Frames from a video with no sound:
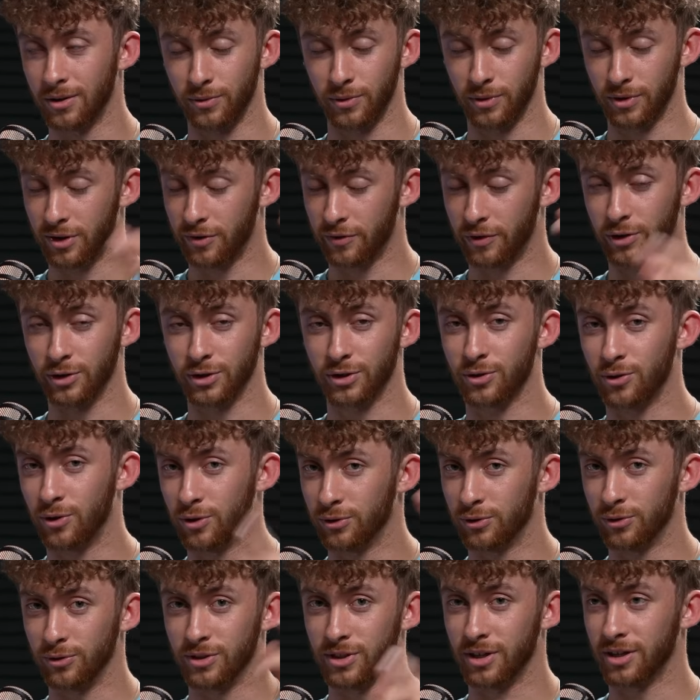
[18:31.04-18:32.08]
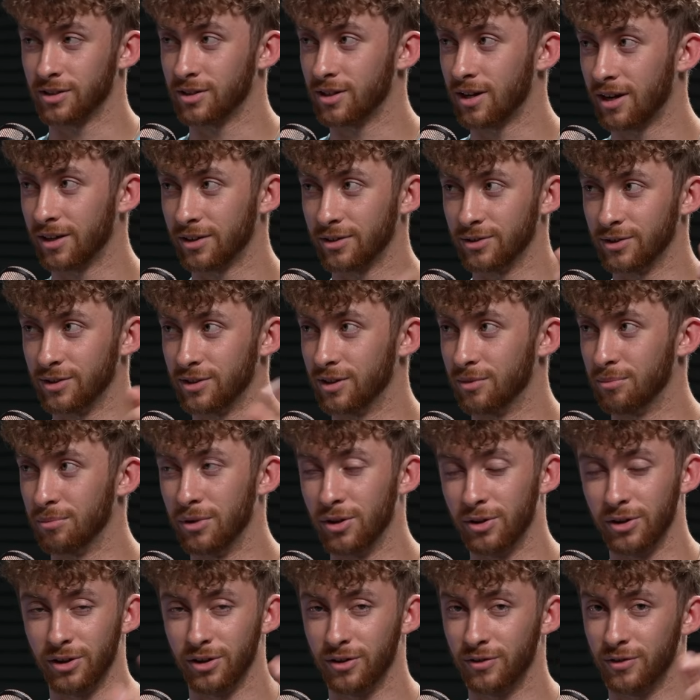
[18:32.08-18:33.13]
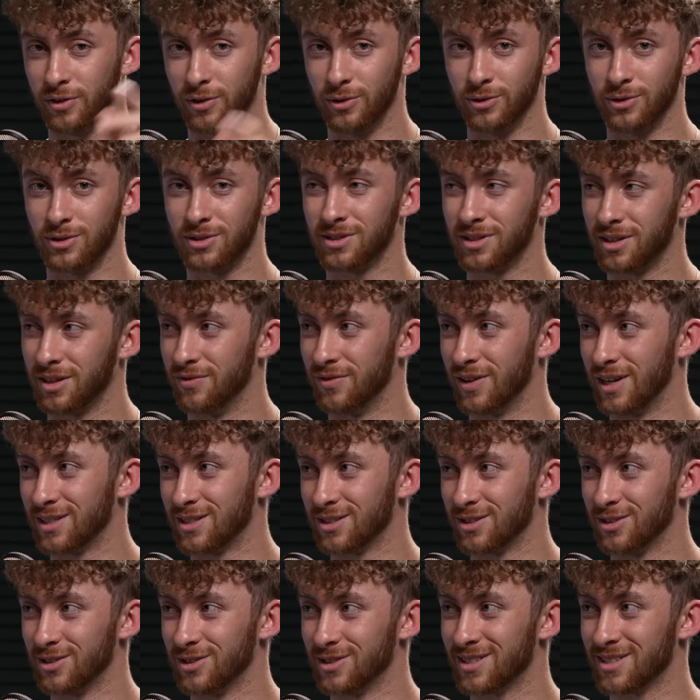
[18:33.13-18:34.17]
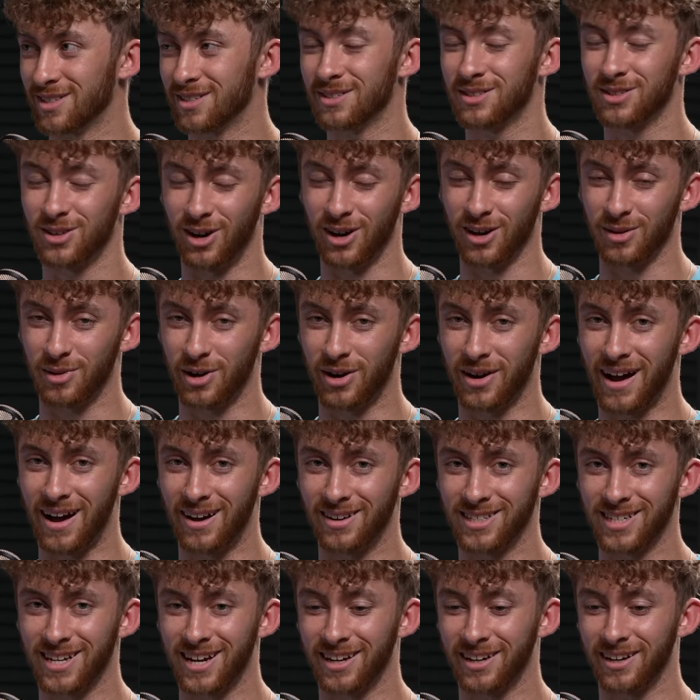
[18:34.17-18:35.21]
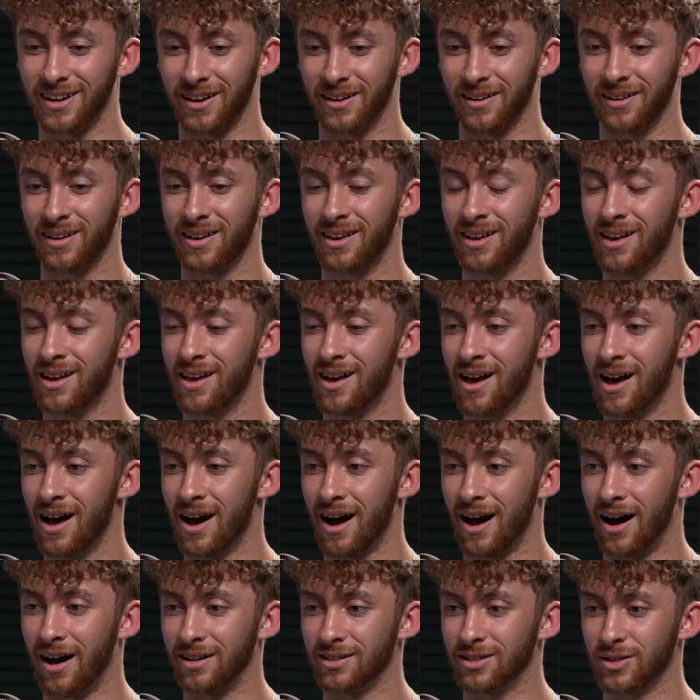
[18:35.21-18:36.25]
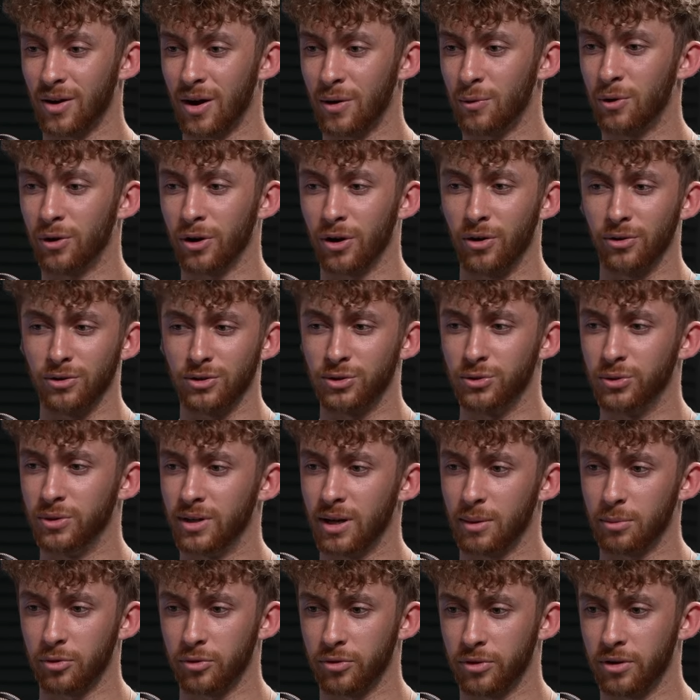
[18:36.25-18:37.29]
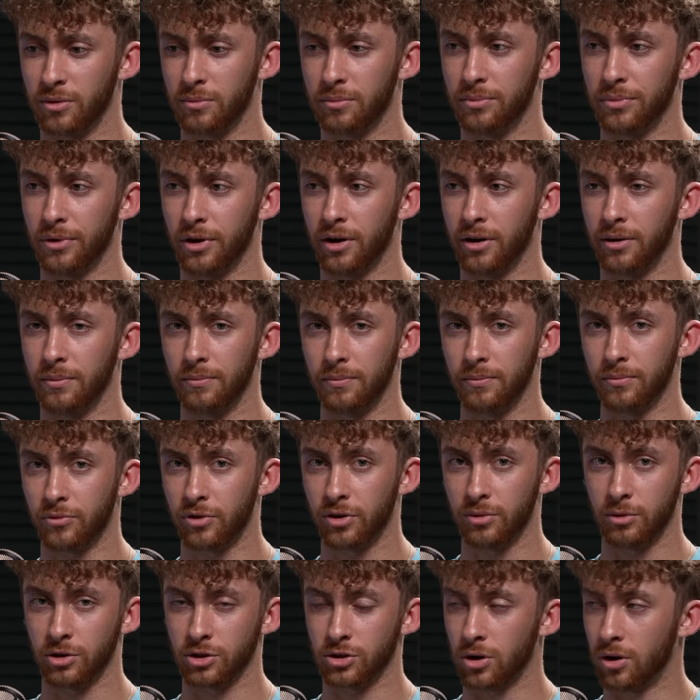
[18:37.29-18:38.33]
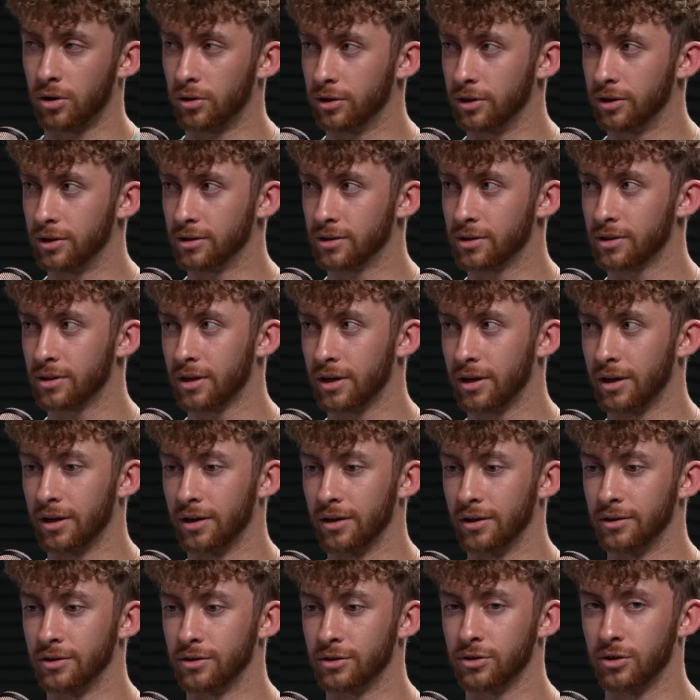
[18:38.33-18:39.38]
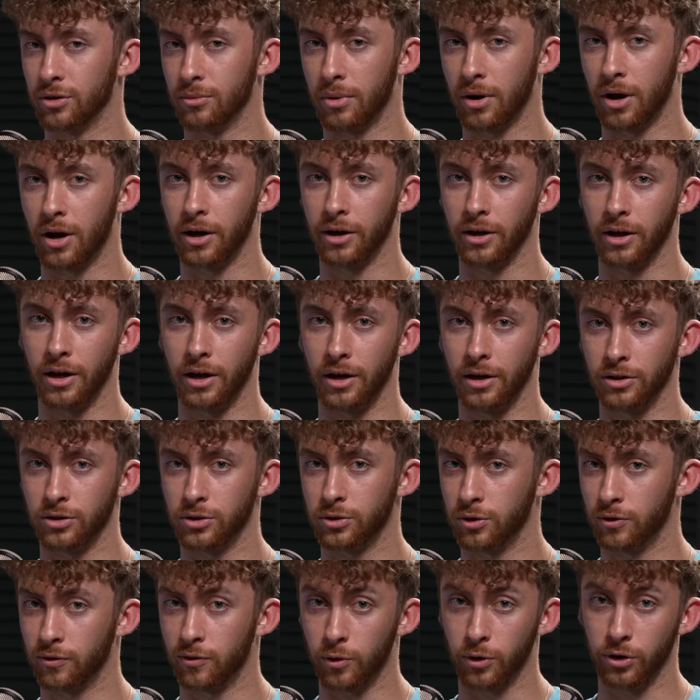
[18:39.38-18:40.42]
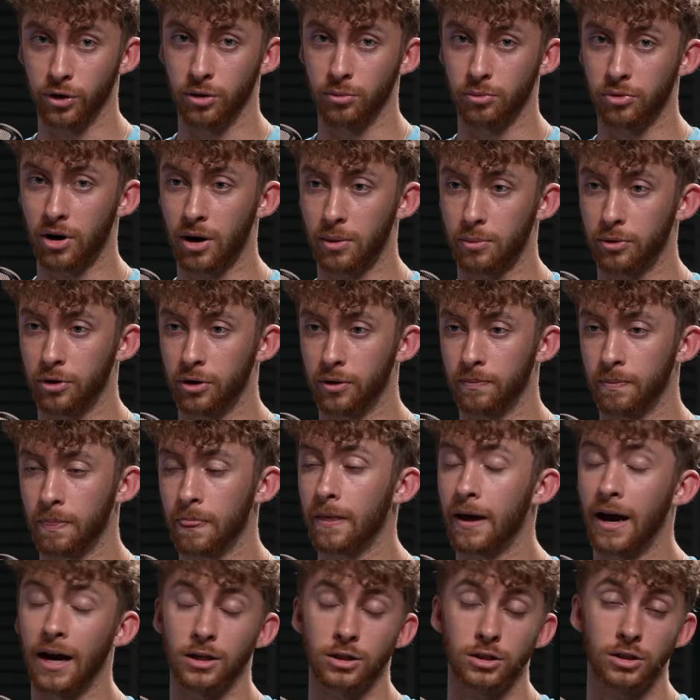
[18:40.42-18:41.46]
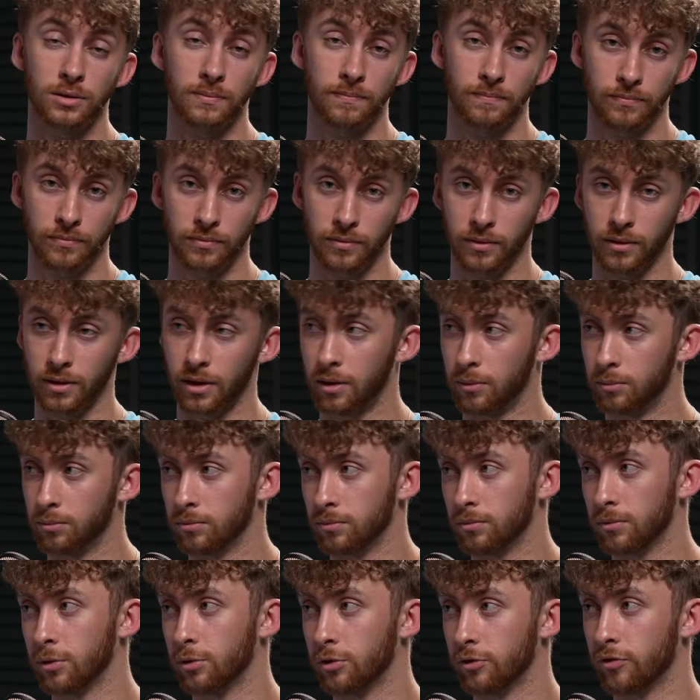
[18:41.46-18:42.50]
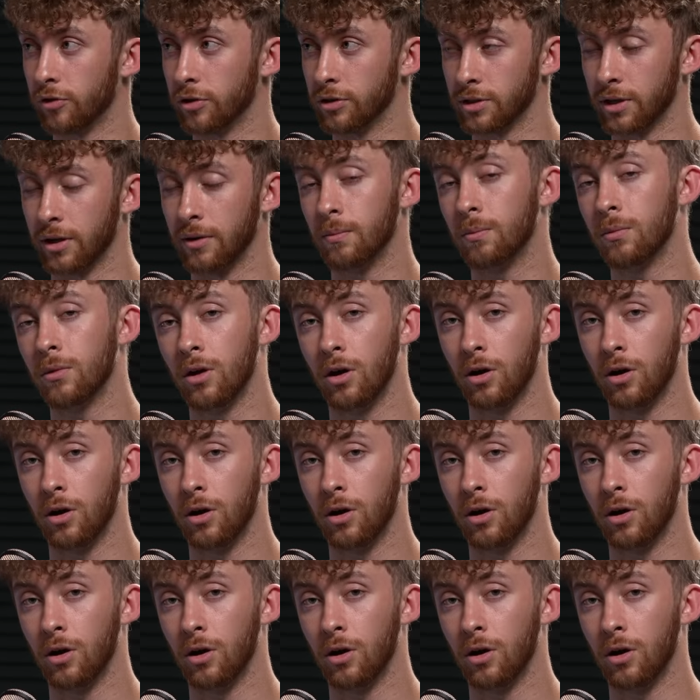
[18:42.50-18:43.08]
And whenever you're scrolling through TikTok, you see a million of those investors talking about house hacking. So I won't go too in depth with it, but pretty much all it is you're buying a 2 to 4 unit property. Actually, let me rephrase that.